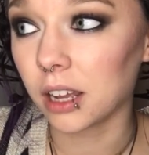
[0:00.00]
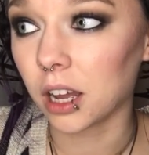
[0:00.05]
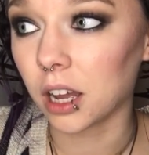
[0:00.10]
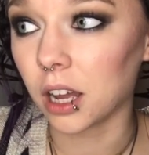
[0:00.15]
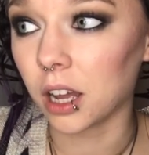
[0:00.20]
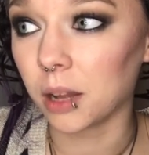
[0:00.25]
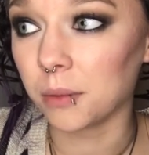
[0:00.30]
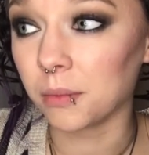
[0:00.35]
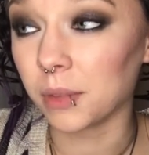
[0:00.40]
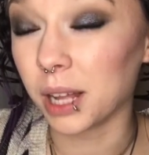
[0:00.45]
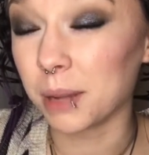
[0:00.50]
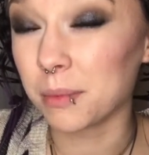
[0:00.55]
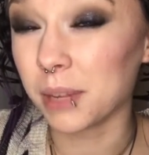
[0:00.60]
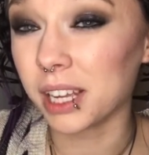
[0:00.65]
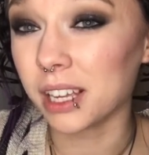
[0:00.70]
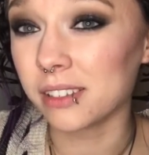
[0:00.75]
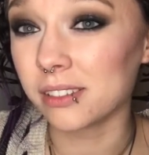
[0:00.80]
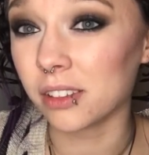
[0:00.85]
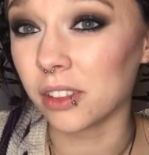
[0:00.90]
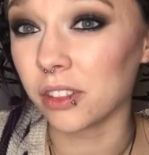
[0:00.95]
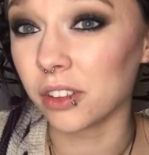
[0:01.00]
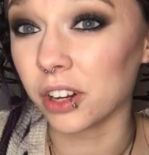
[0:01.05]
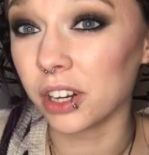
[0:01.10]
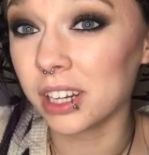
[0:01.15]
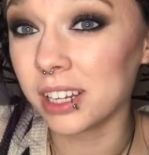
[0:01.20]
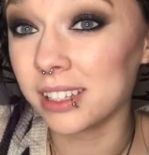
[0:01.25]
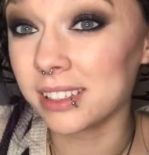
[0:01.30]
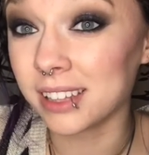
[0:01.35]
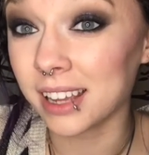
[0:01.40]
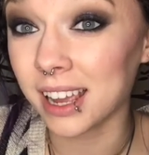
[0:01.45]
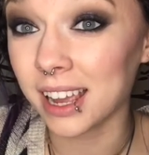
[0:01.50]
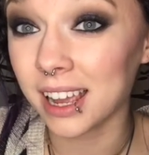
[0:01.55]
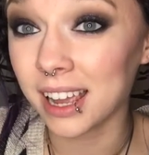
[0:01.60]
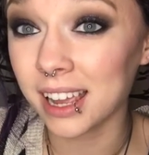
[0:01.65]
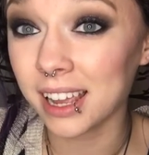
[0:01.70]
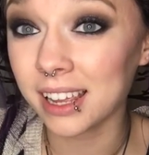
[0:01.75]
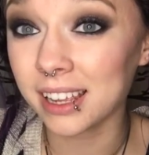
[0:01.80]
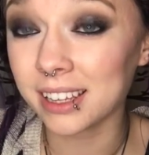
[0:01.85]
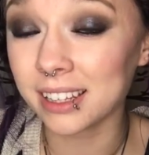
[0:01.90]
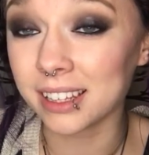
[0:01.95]
Um, Limelight is a
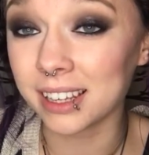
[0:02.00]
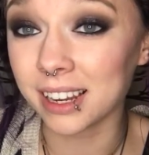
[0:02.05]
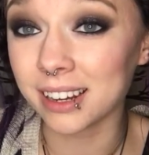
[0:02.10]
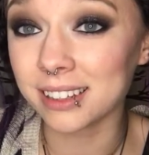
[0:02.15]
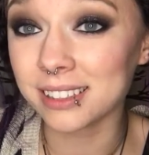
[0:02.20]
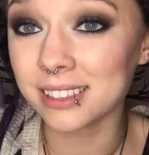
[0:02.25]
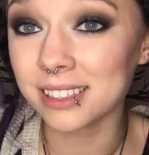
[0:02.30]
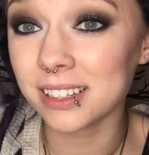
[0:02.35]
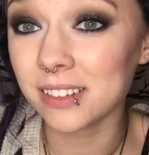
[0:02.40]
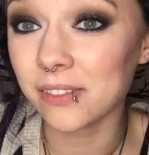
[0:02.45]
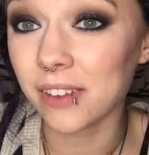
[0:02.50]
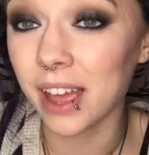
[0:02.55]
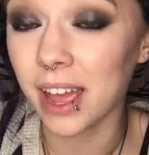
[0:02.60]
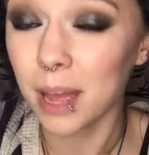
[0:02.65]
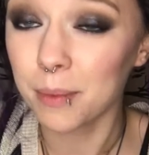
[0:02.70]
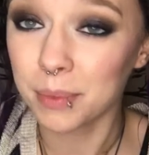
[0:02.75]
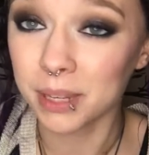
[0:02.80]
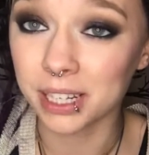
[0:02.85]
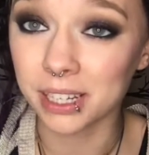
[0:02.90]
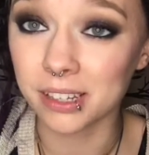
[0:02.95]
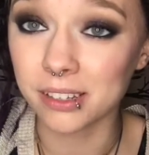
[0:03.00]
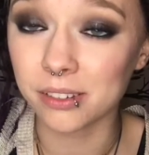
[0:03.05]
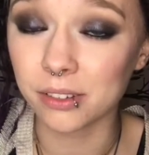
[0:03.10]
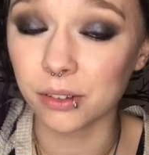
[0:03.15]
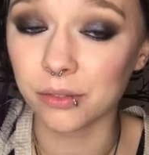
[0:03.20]
30-day guarantee of happiness,